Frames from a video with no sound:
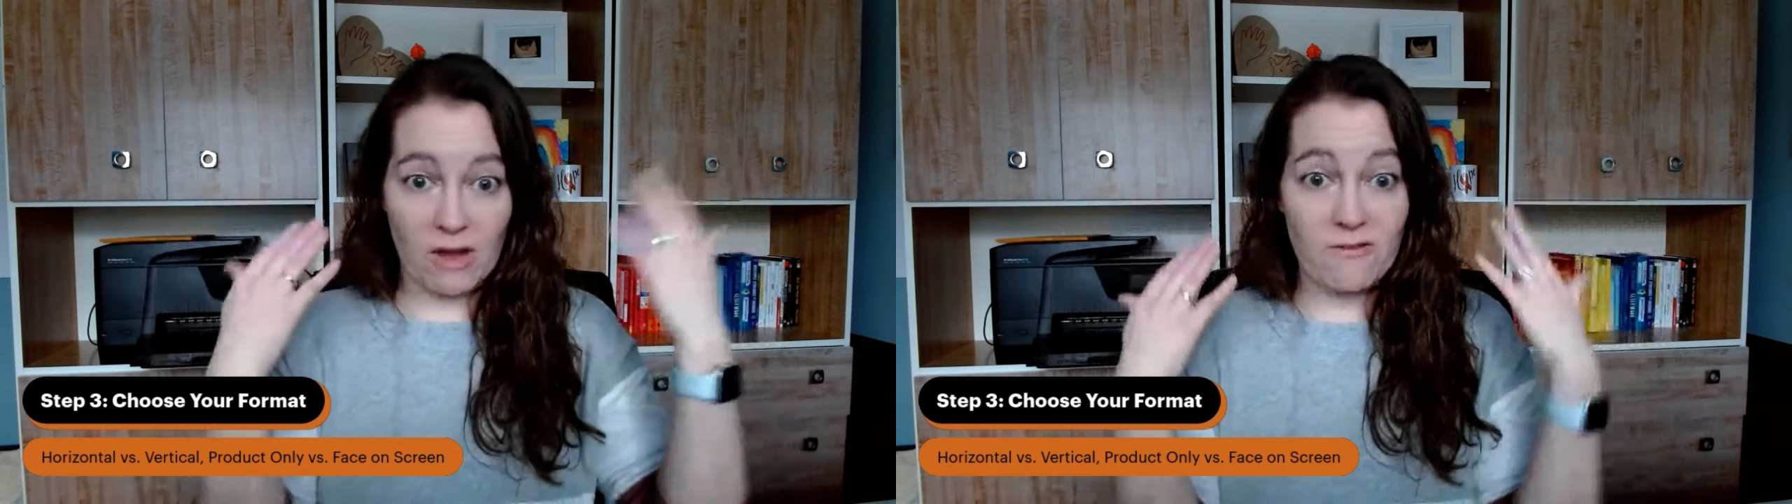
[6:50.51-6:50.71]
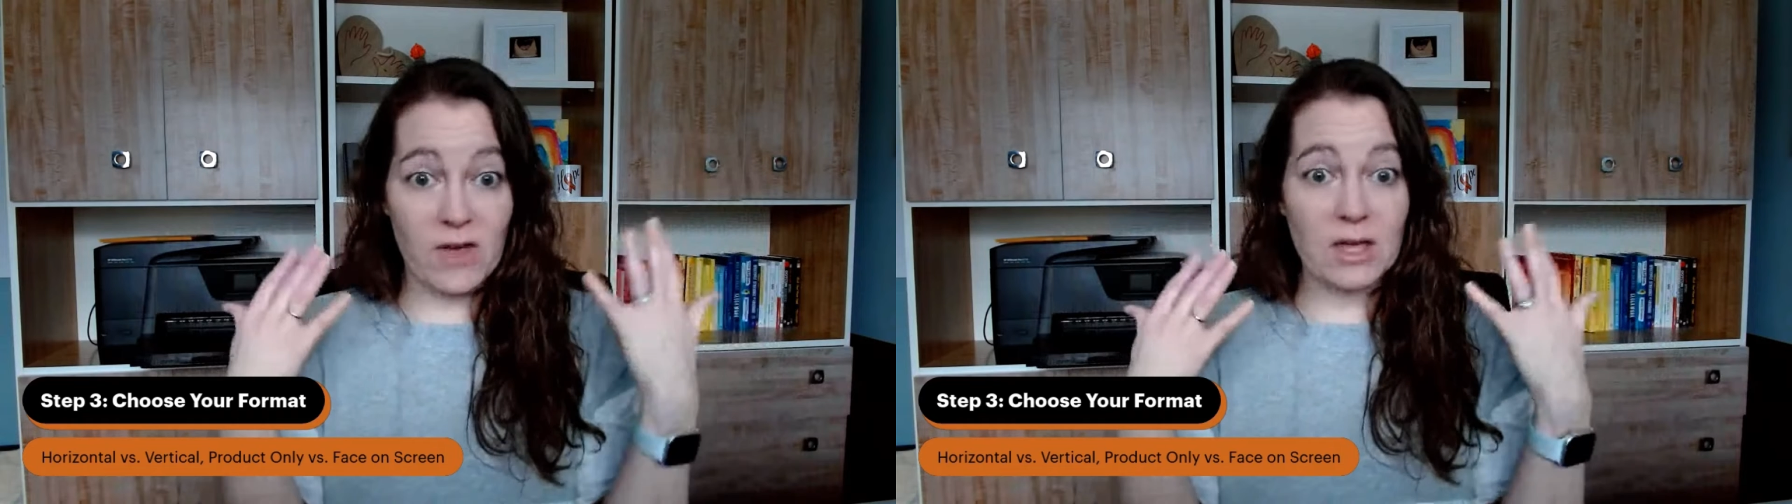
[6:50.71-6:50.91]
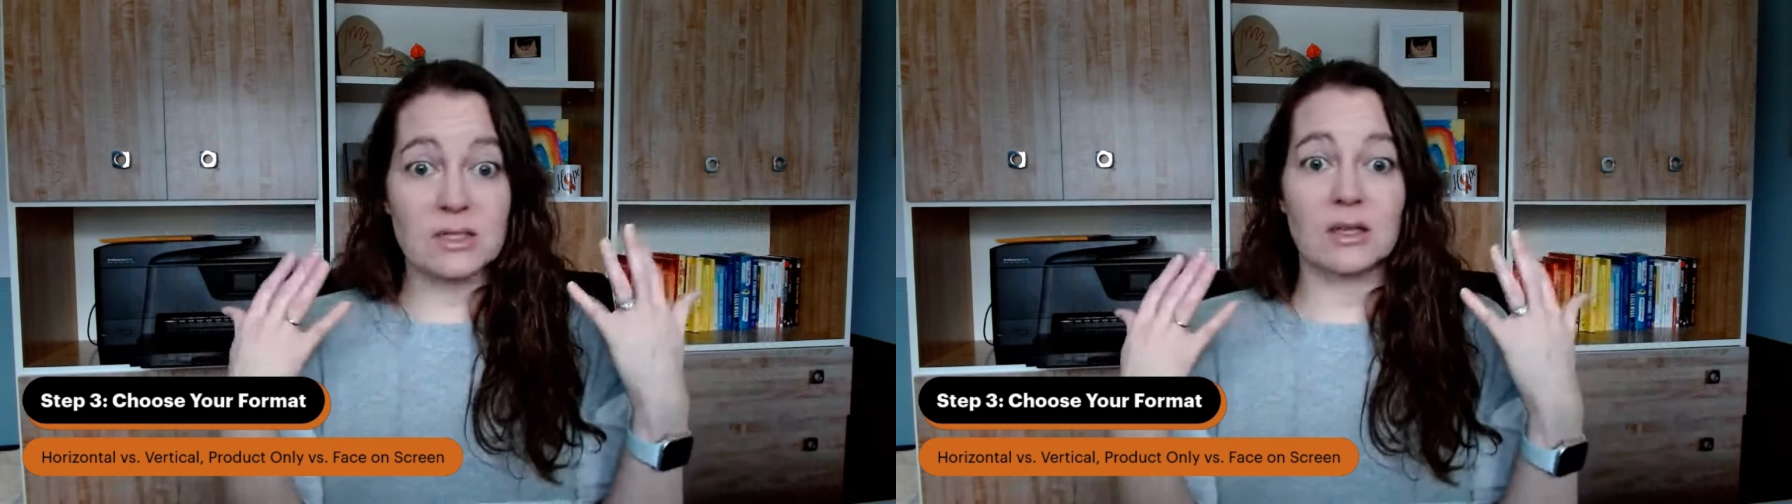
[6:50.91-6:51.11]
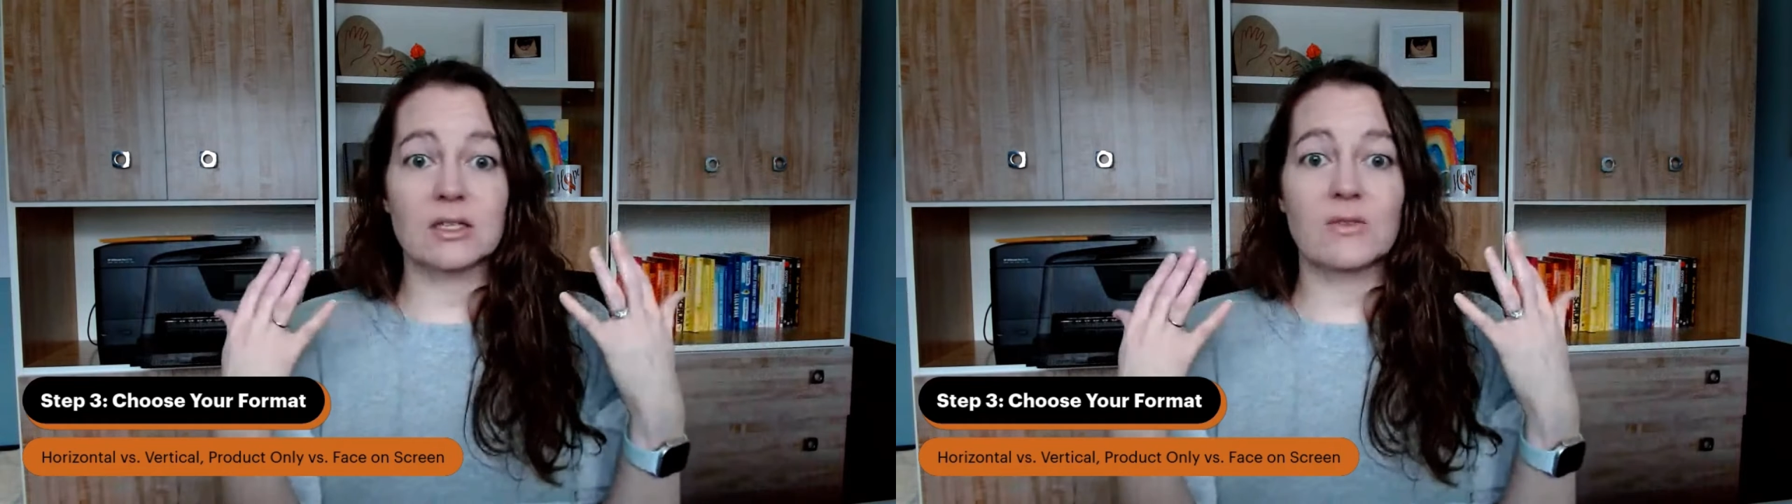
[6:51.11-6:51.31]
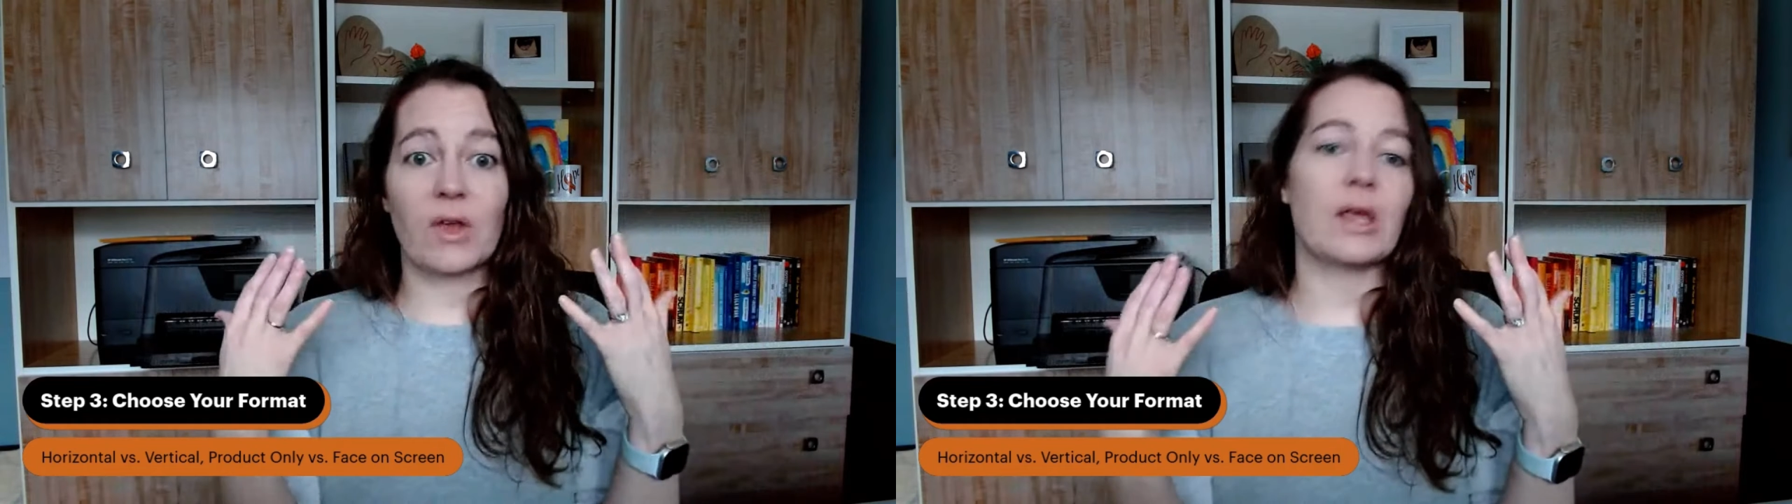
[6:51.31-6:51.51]
face in
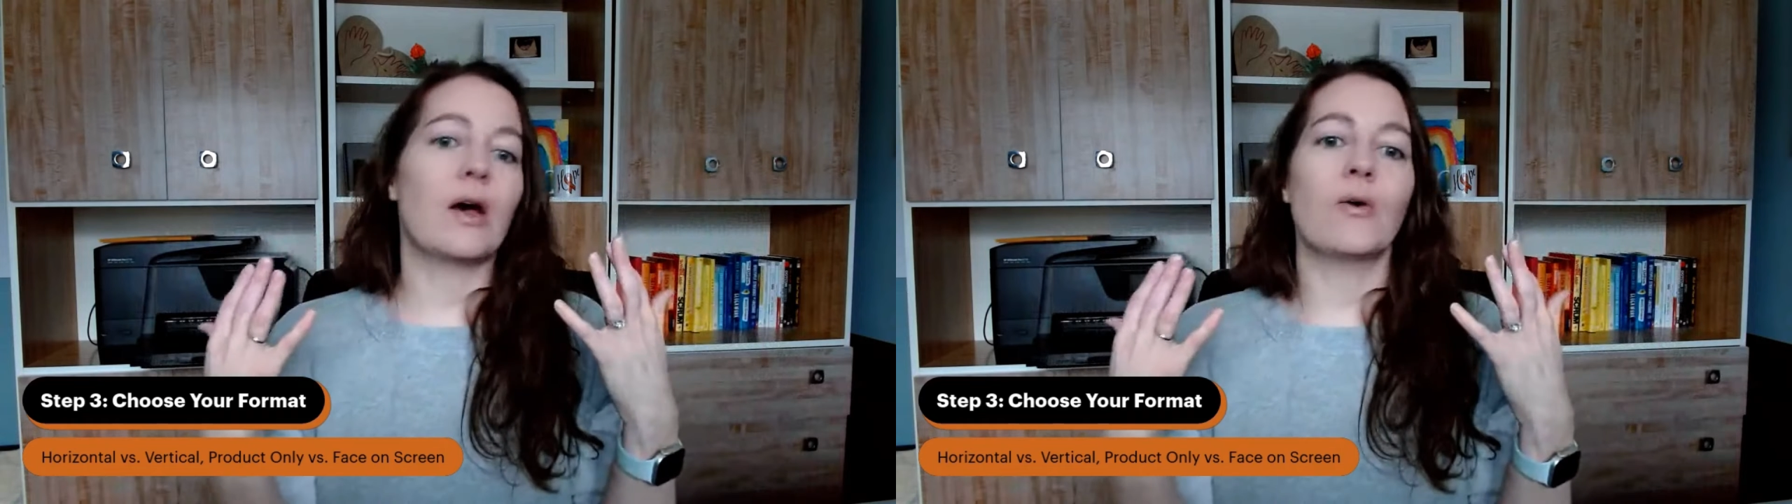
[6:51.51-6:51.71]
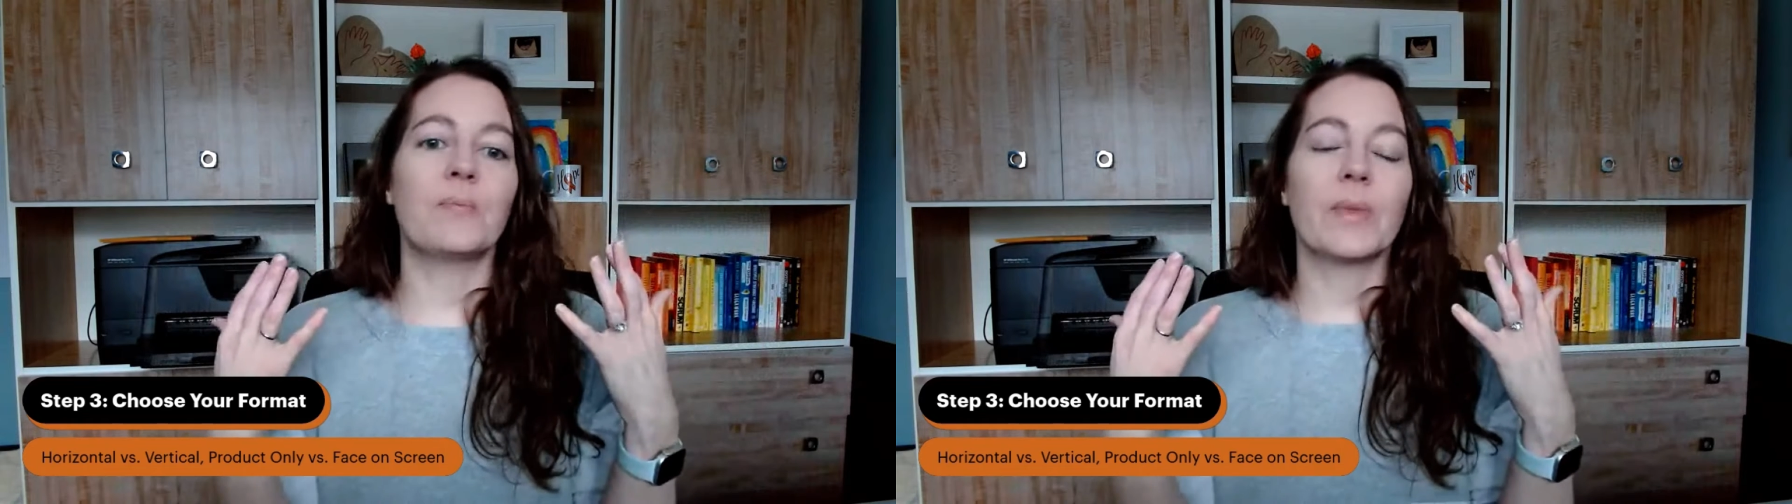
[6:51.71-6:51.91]
this video?